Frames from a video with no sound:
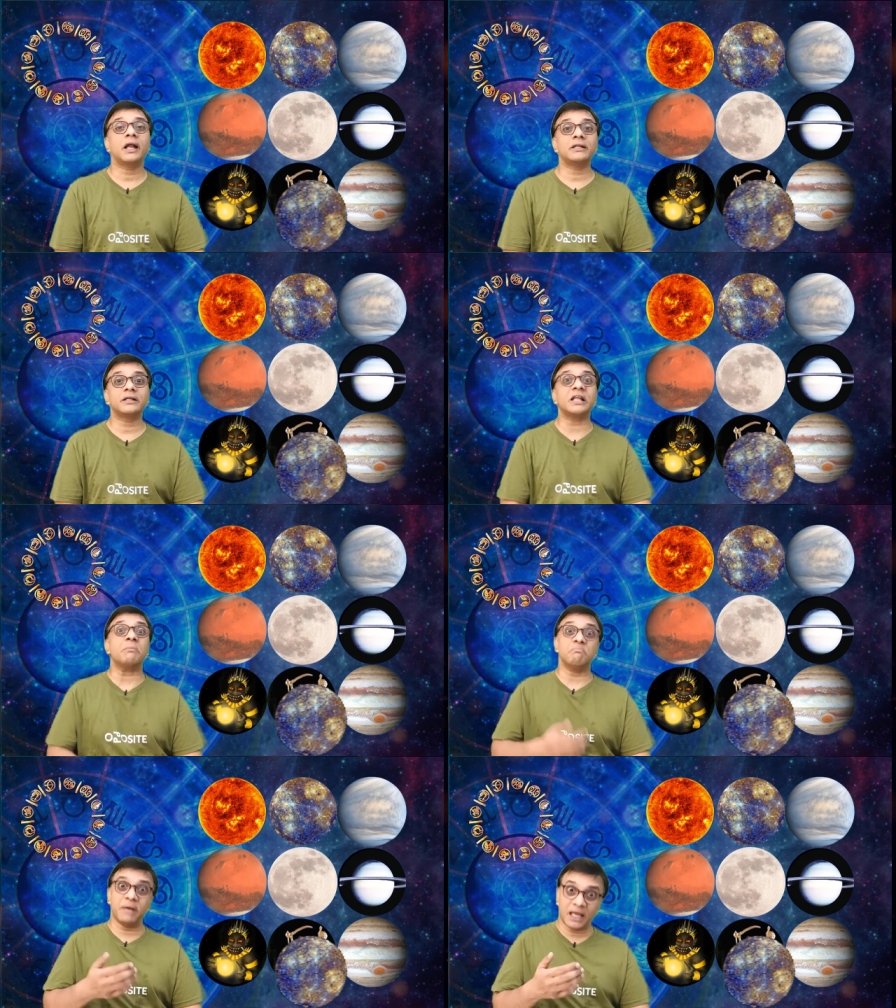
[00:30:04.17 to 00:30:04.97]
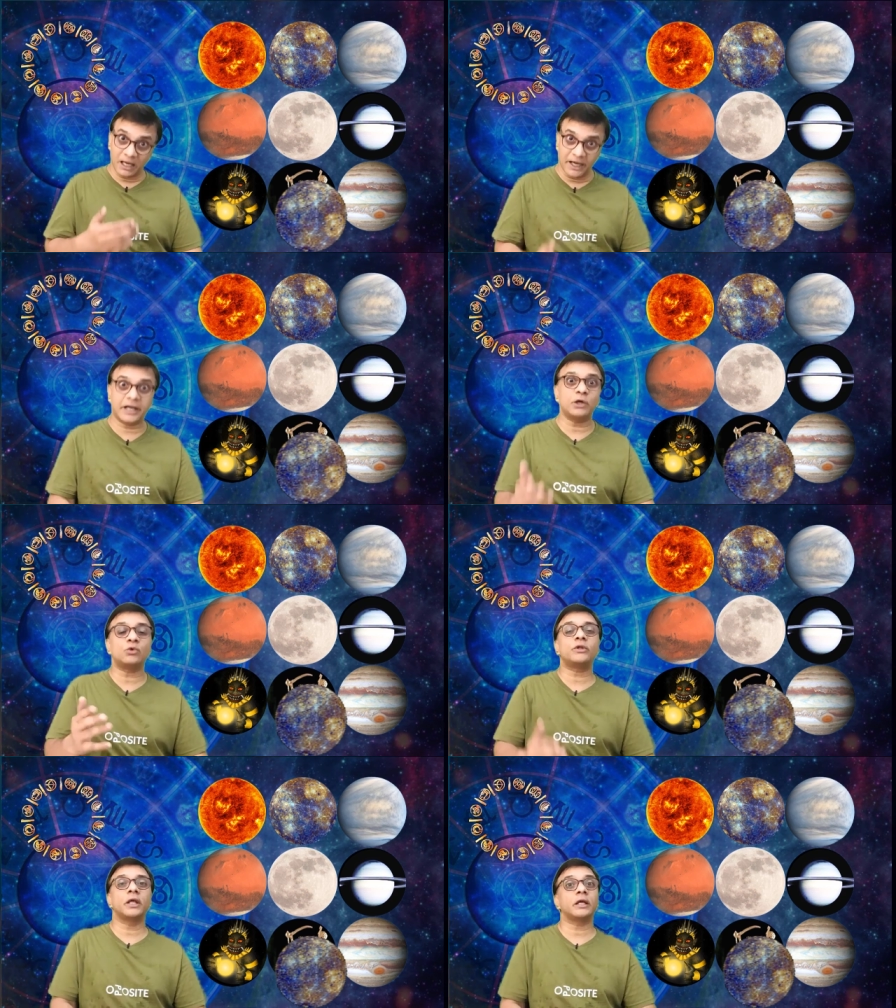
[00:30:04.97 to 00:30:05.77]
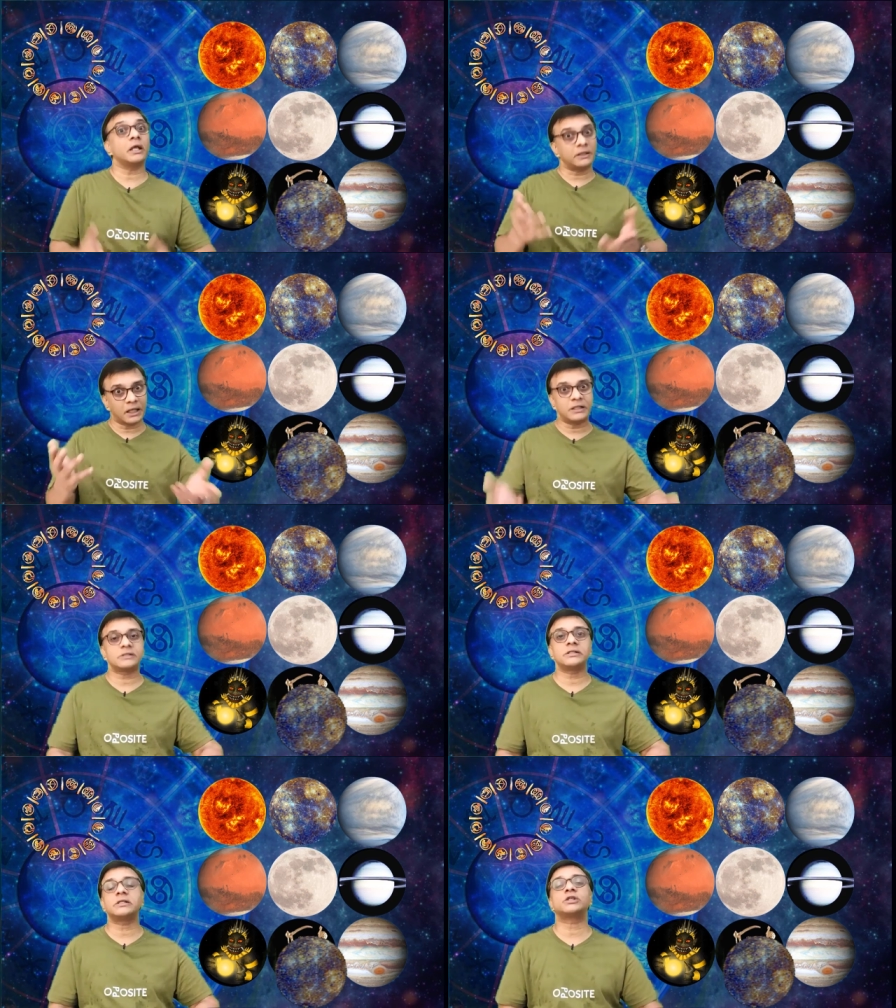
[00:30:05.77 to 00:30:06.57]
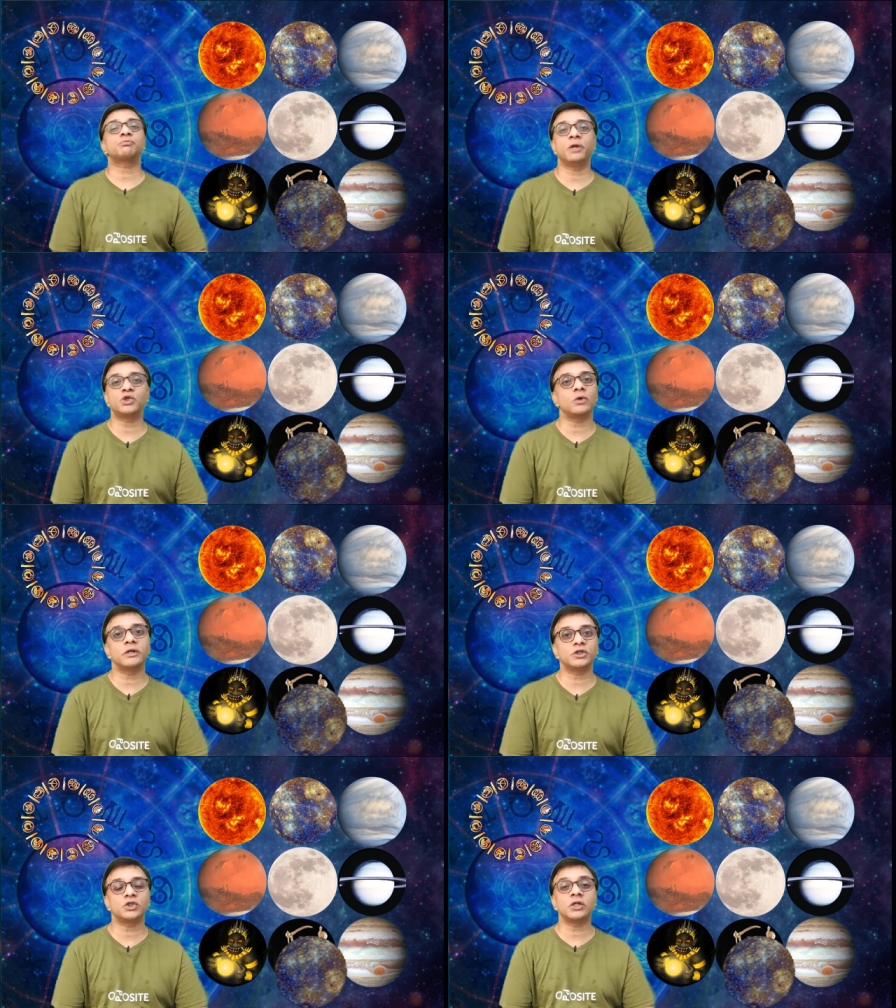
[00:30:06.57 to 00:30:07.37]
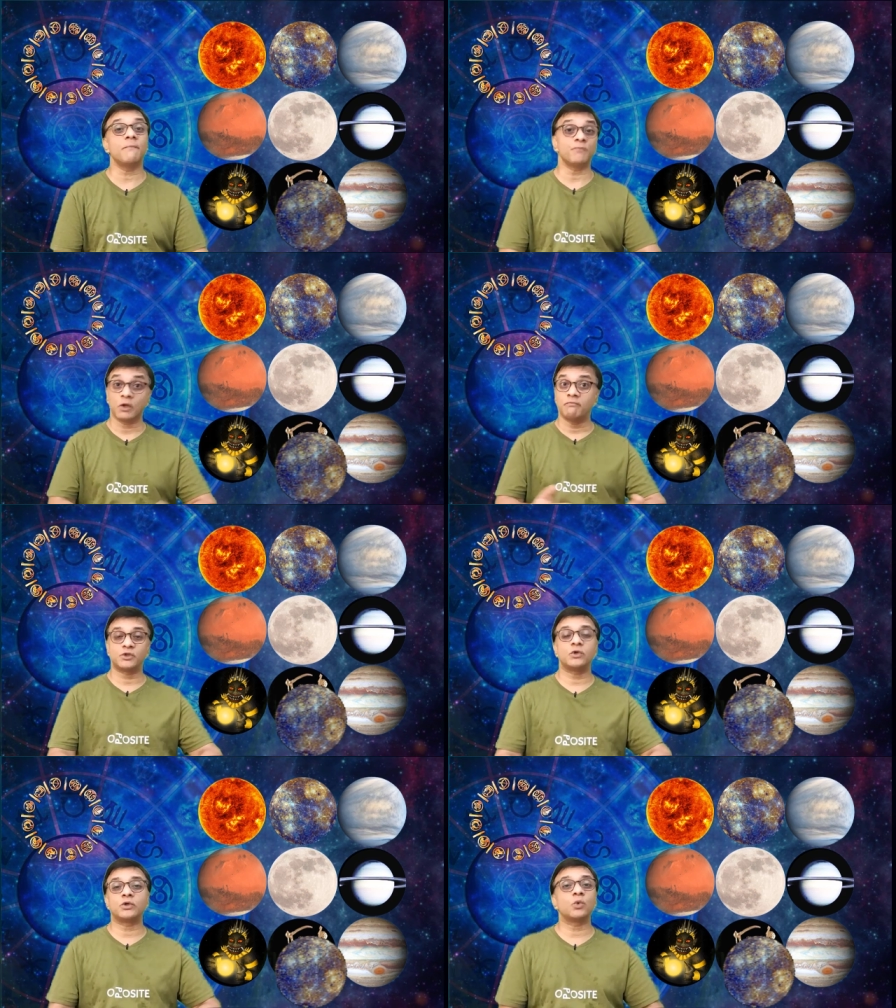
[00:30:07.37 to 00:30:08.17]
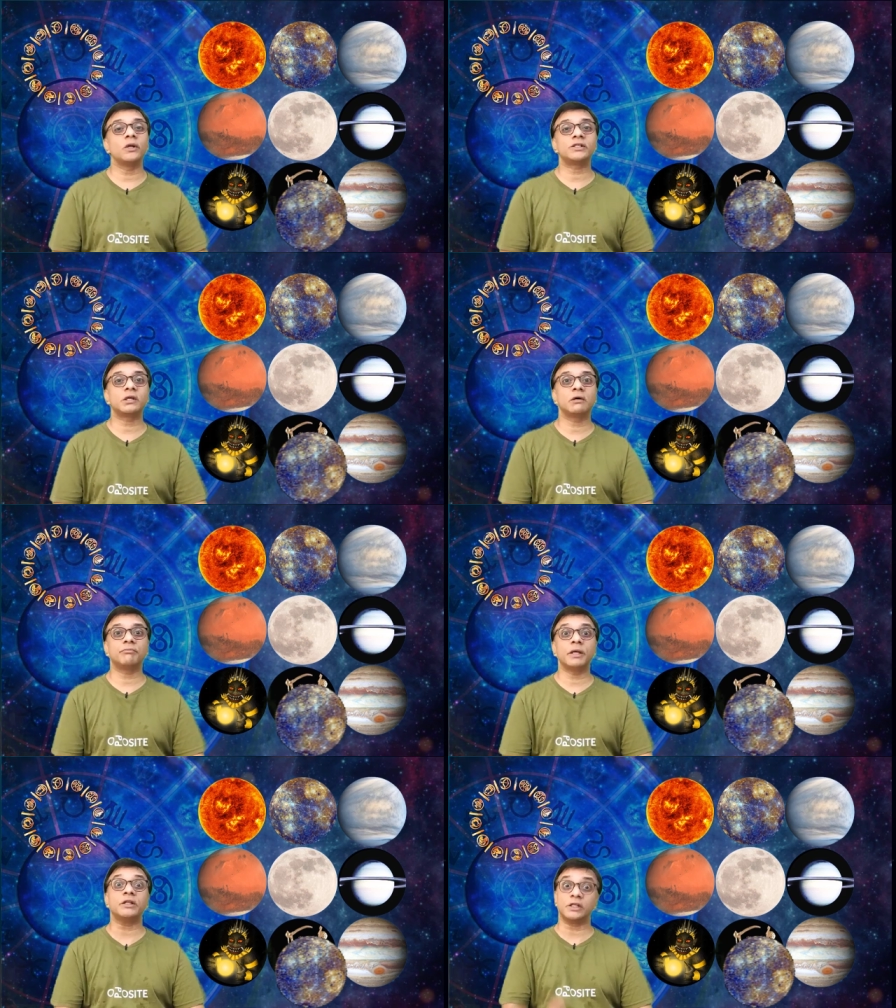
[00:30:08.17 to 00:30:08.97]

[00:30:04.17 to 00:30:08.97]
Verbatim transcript: rather than being led into thinking that this is a spiritual decision which will truly serve me.